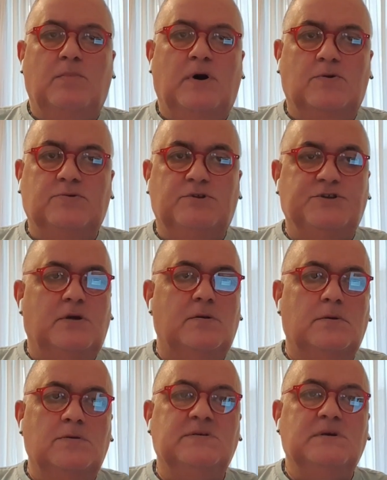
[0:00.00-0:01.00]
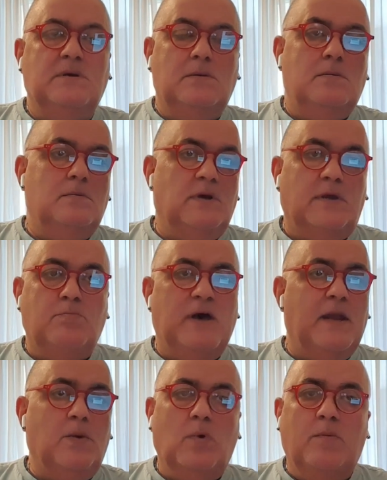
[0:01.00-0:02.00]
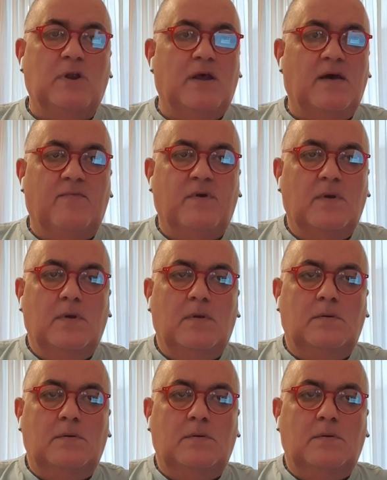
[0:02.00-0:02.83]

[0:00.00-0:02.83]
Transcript: about the genders, like men and women have